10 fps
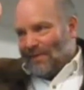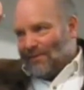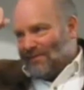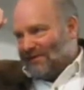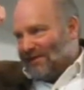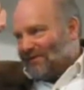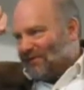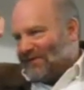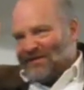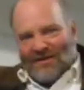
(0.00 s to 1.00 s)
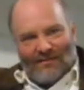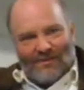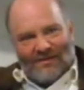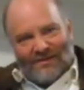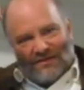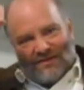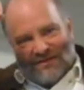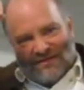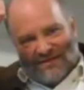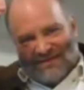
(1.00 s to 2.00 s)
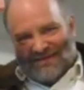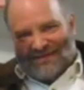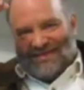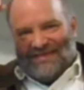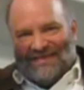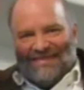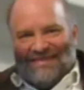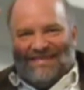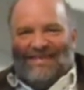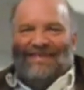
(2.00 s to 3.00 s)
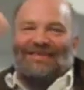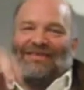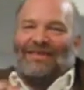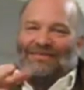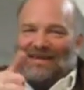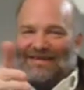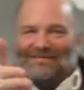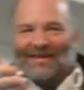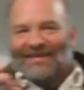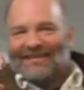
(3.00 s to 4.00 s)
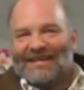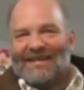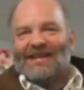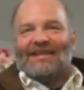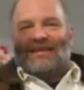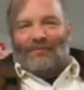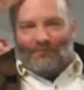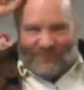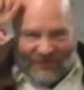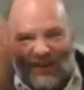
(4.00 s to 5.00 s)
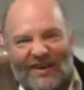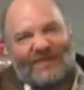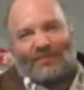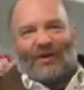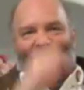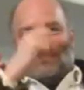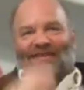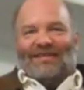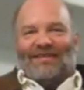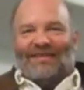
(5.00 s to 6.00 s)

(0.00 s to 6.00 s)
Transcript: not the whiskey, but the you know what I'm talking about. The cheeseburger.